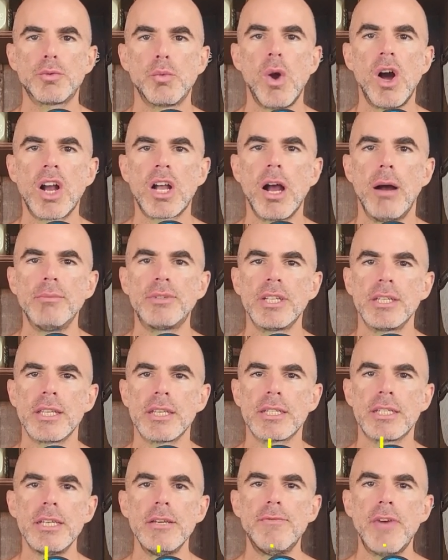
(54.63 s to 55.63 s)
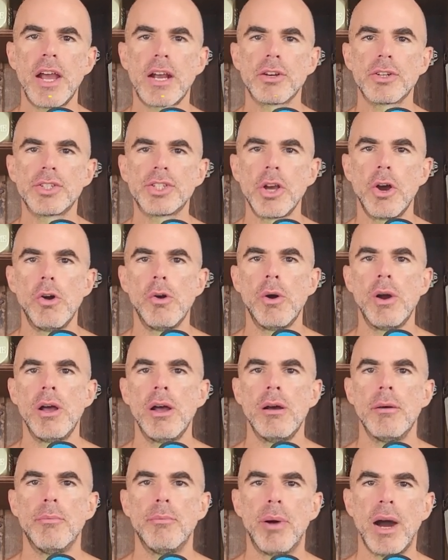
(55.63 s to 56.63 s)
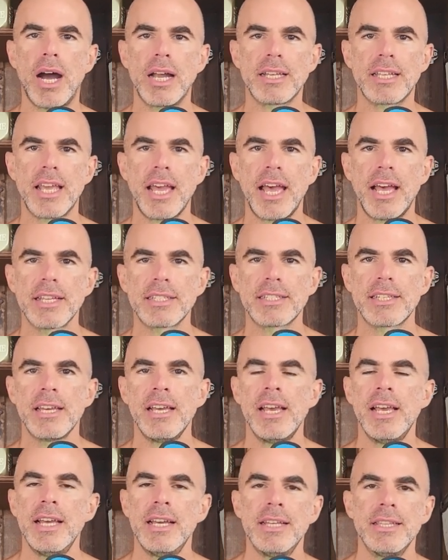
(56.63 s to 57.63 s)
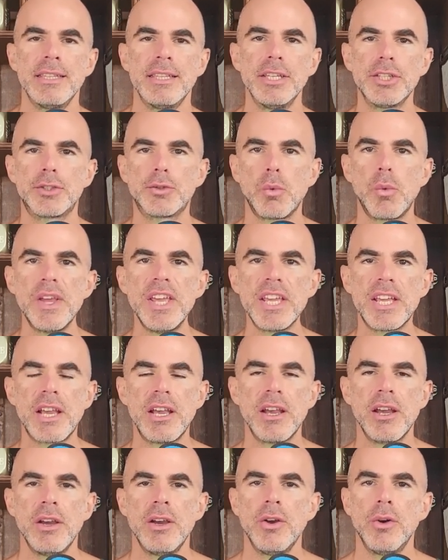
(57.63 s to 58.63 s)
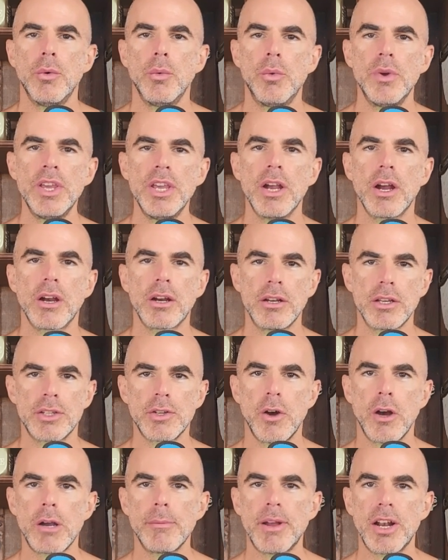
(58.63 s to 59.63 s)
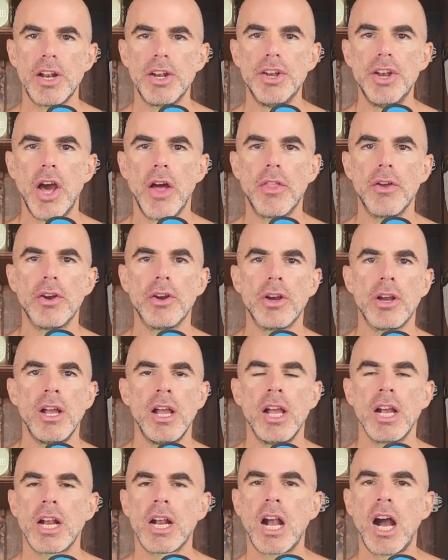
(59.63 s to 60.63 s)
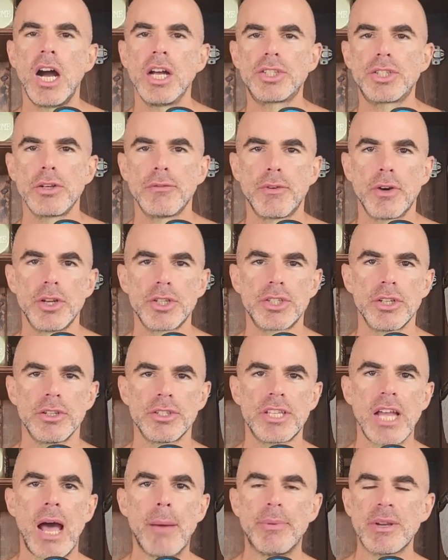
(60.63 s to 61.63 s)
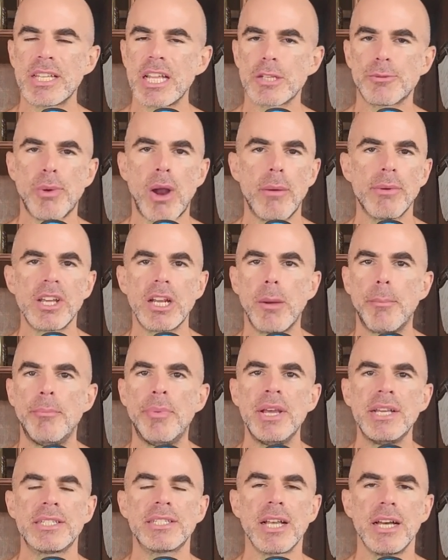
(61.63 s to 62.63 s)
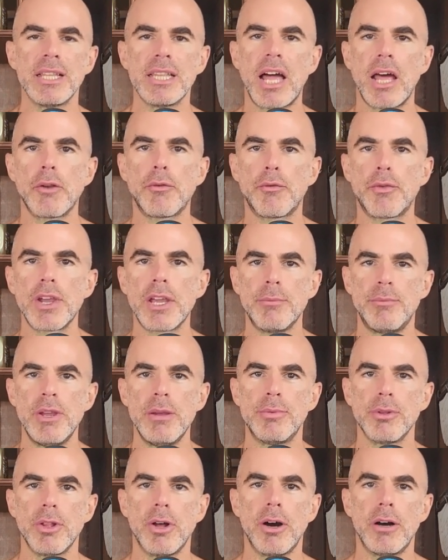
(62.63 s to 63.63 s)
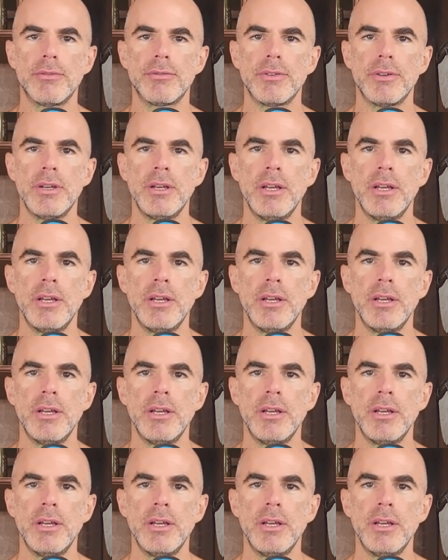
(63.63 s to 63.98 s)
Welcome to the Steve Eckert Show podcast. This week, we are going to talk about another controversial topic that's probably going to piss a lot of freaking people off.